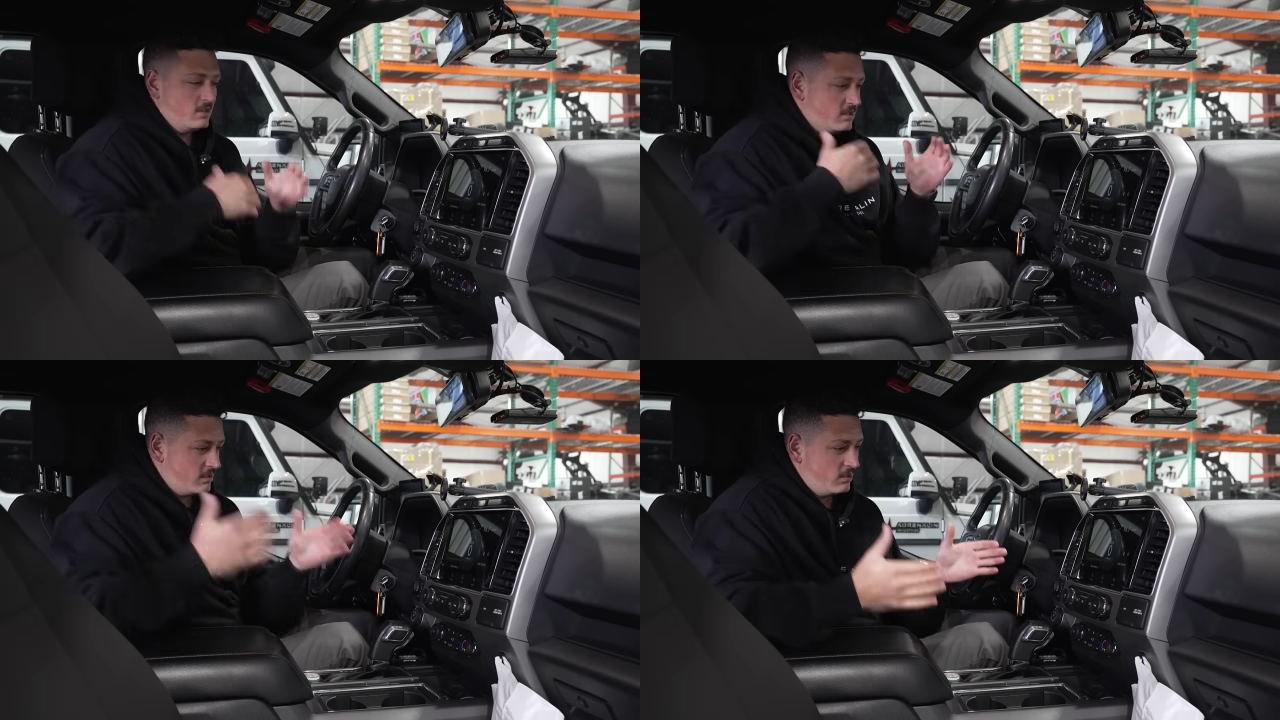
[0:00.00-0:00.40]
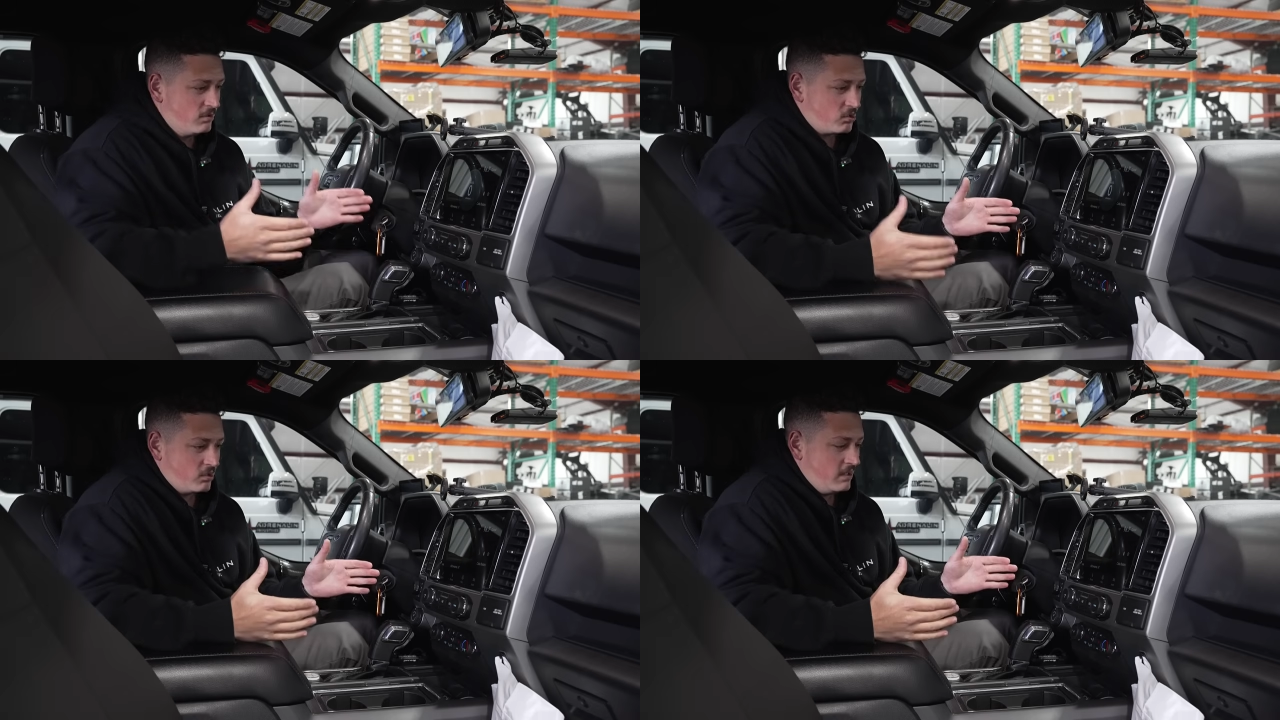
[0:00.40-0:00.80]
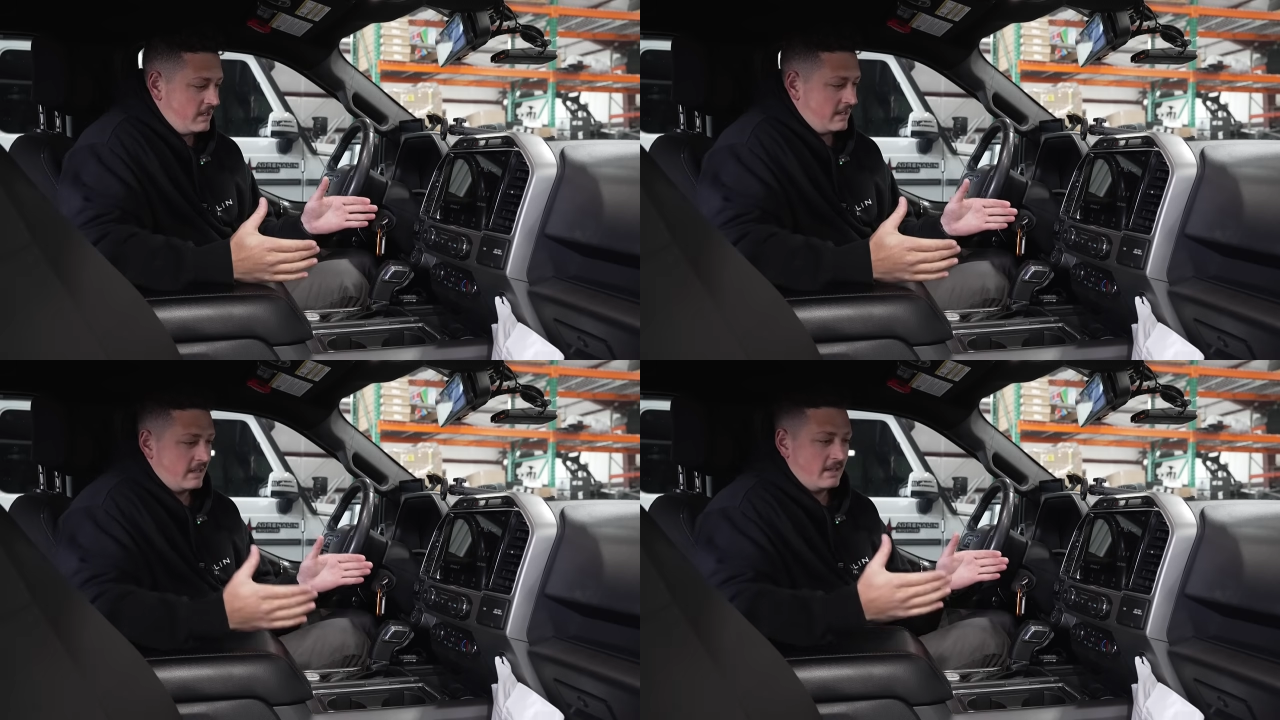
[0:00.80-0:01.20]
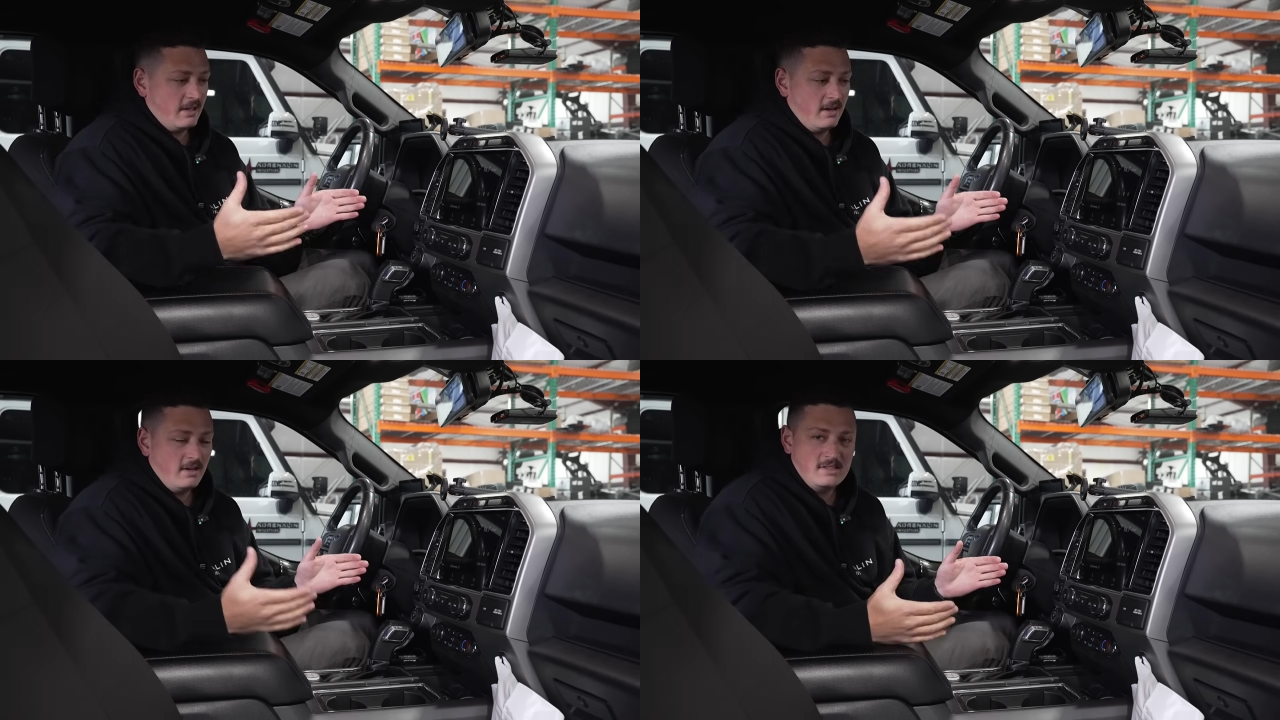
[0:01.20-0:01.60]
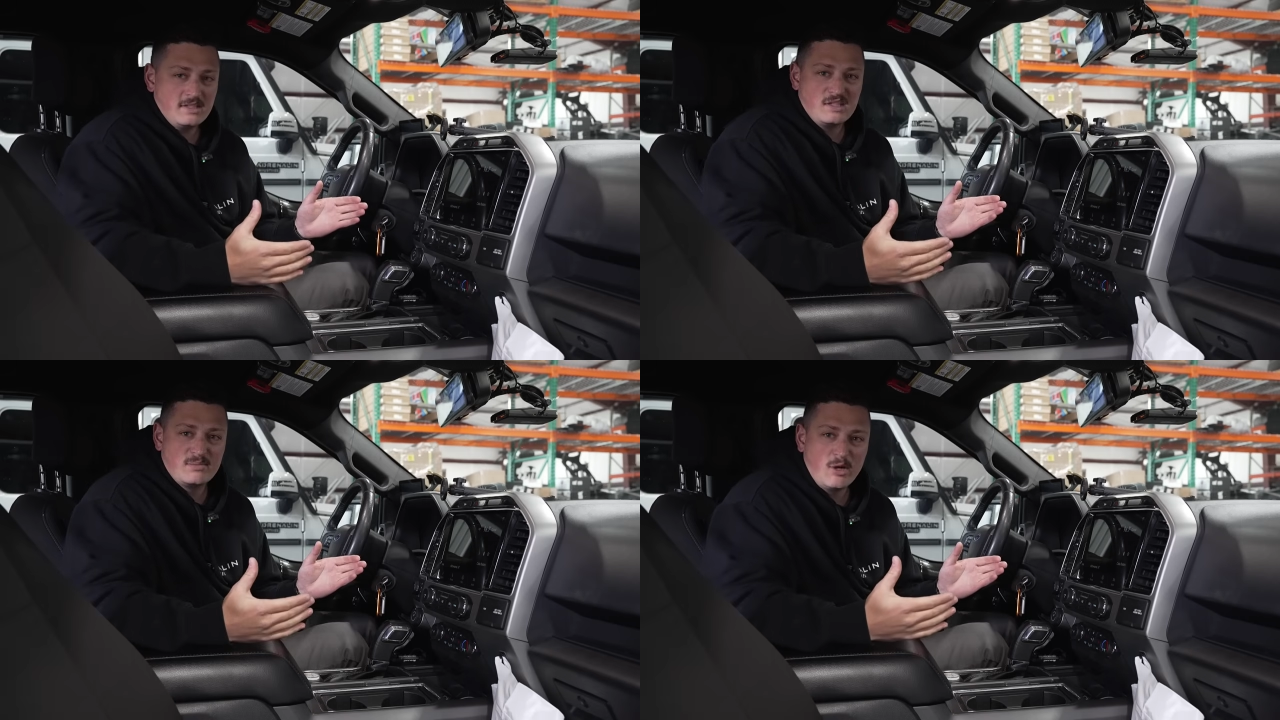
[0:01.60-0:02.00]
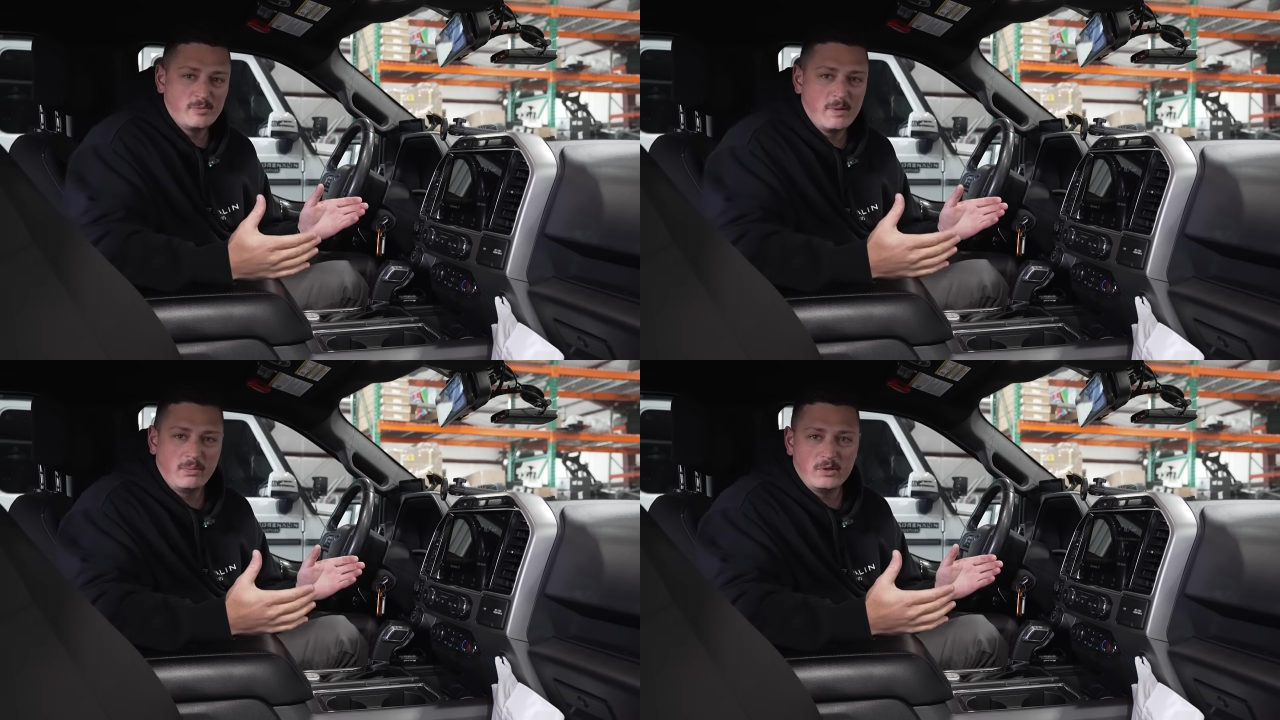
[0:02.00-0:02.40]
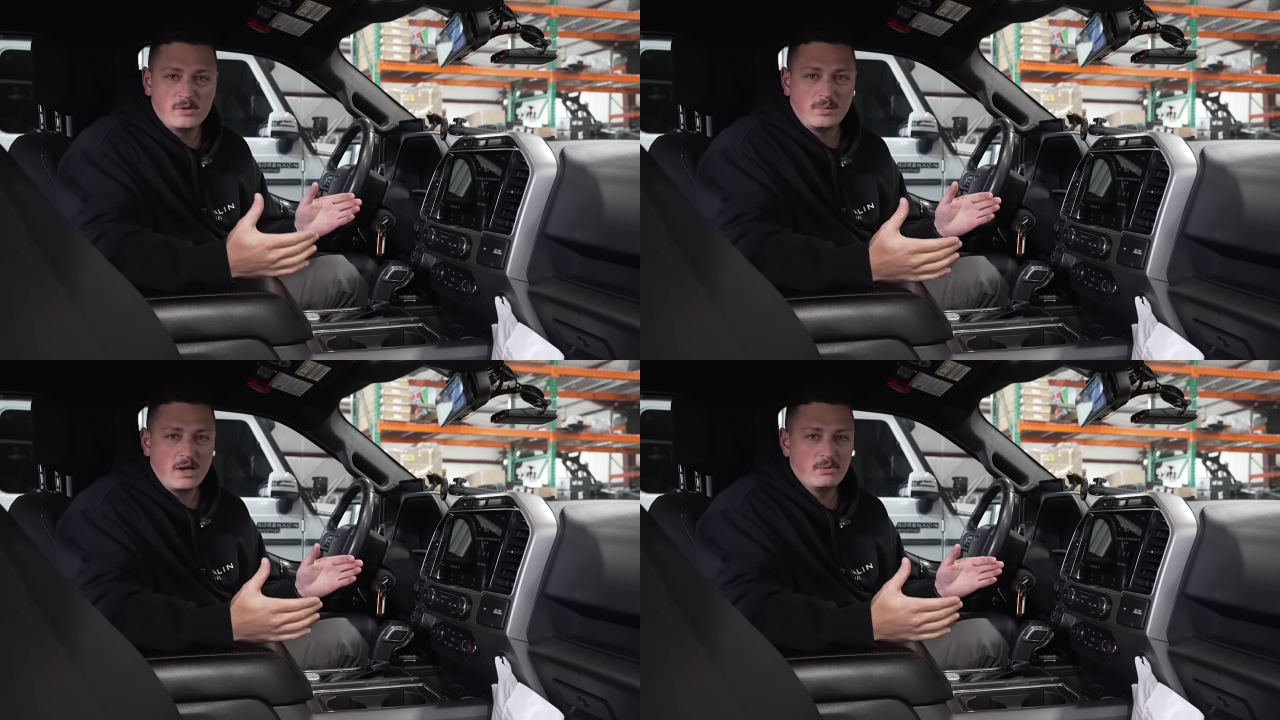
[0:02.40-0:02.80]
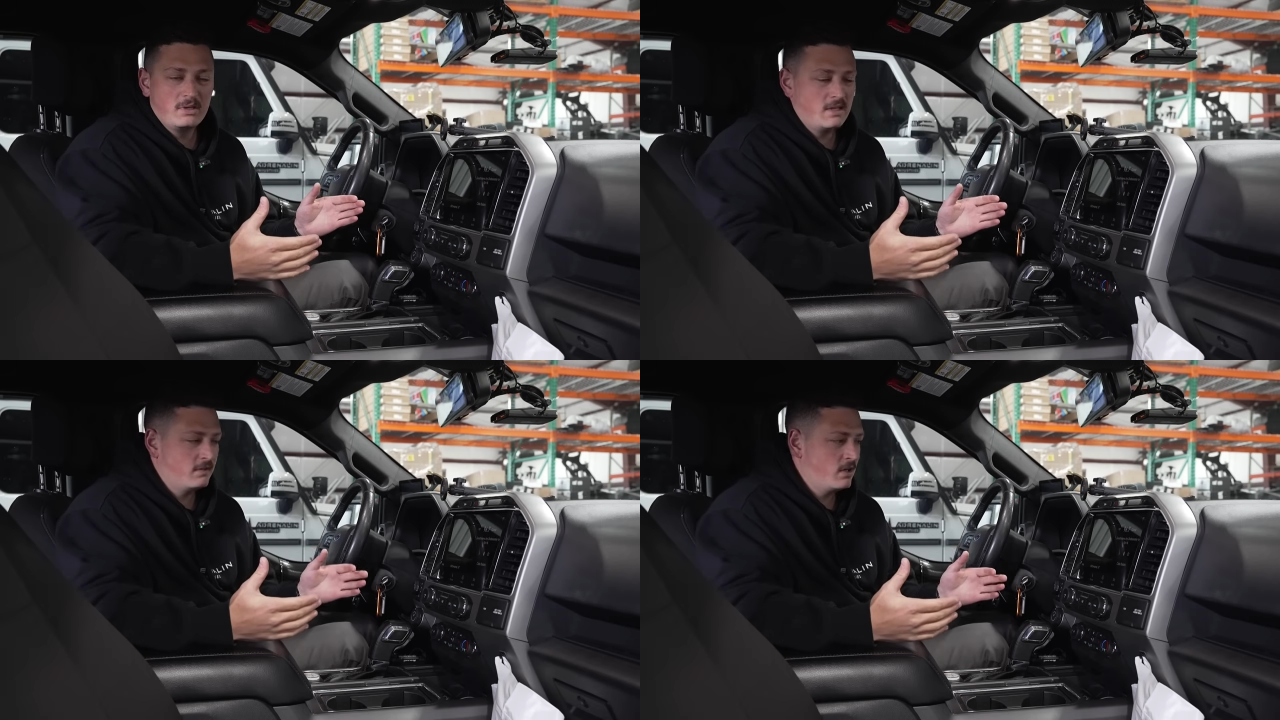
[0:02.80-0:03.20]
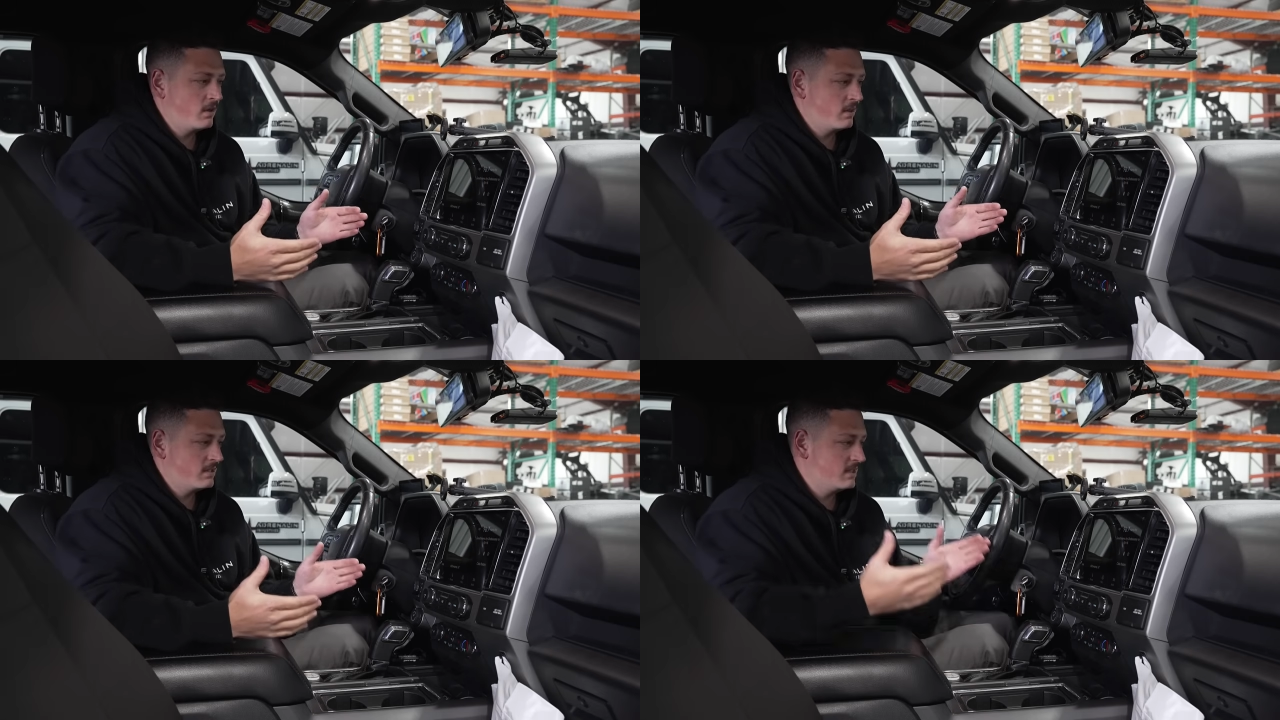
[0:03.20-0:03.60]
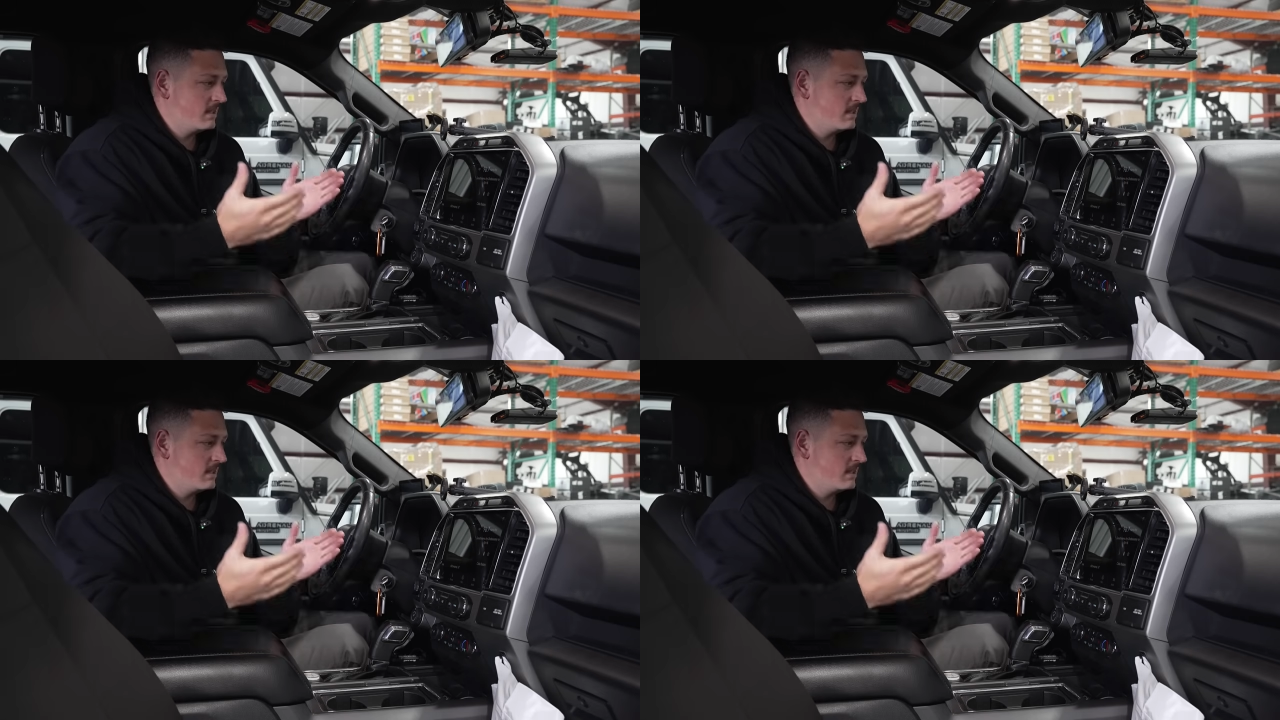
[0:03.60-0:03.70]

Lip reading: this is the new screen. Honestly, to most people, you probably wouldn't even know that this